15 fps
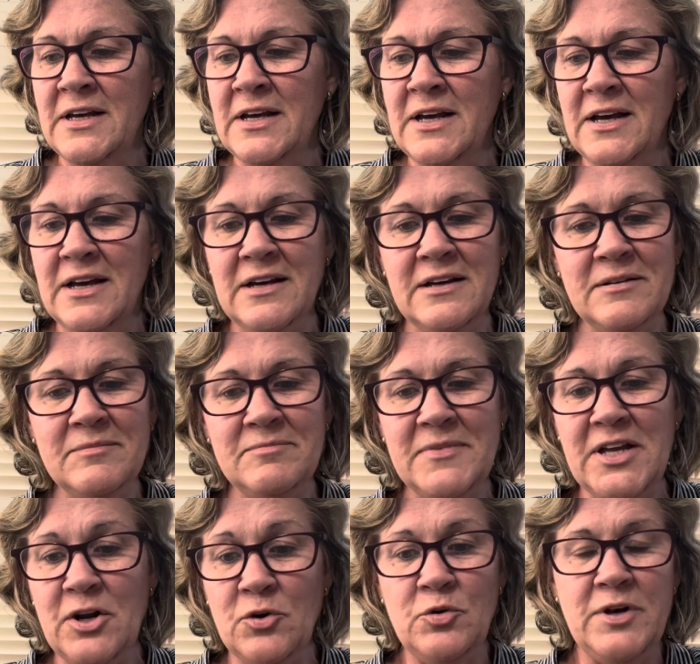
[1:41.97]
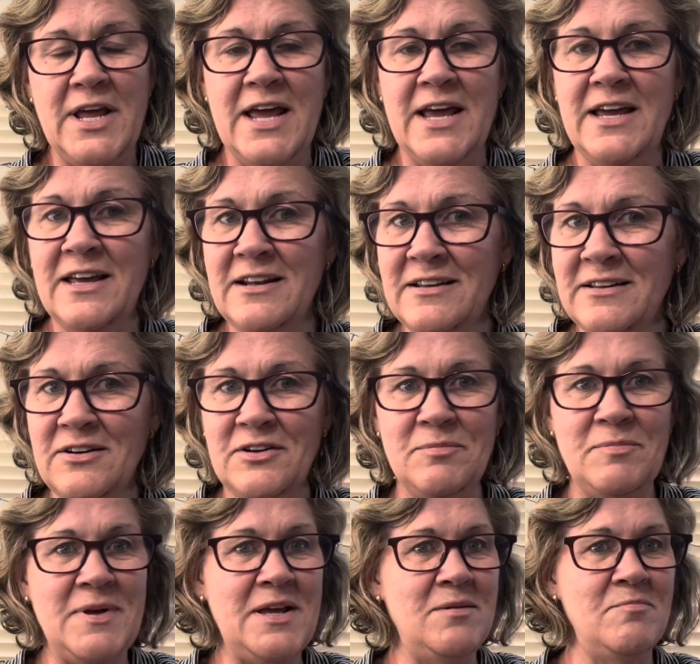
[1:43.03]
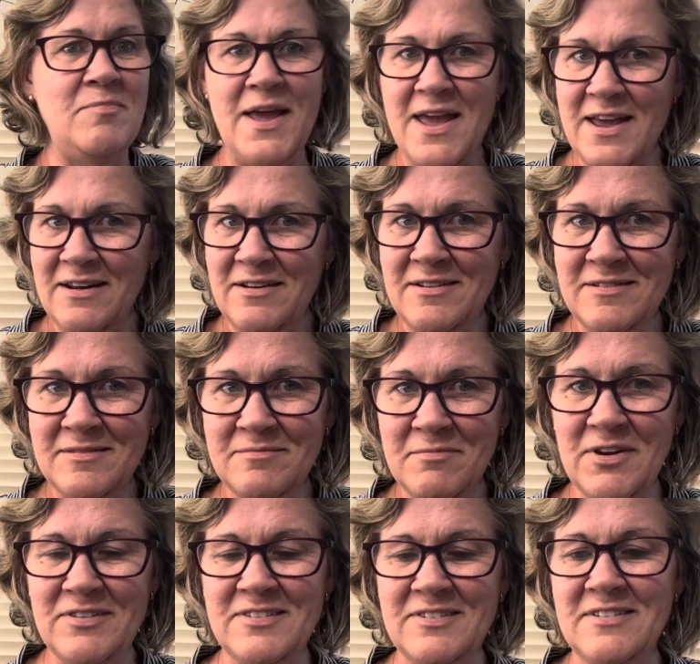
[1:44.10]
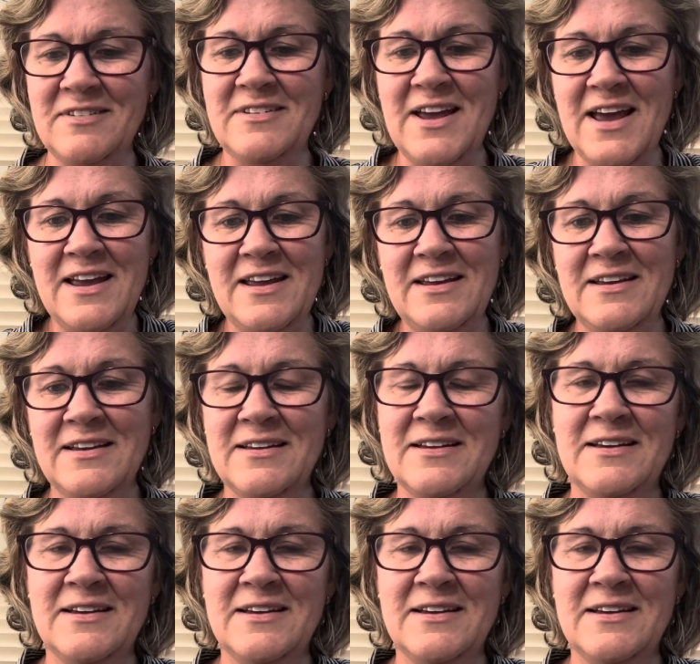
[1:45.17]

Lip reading: And I couldn't handle it. I'd be in bed most of the day.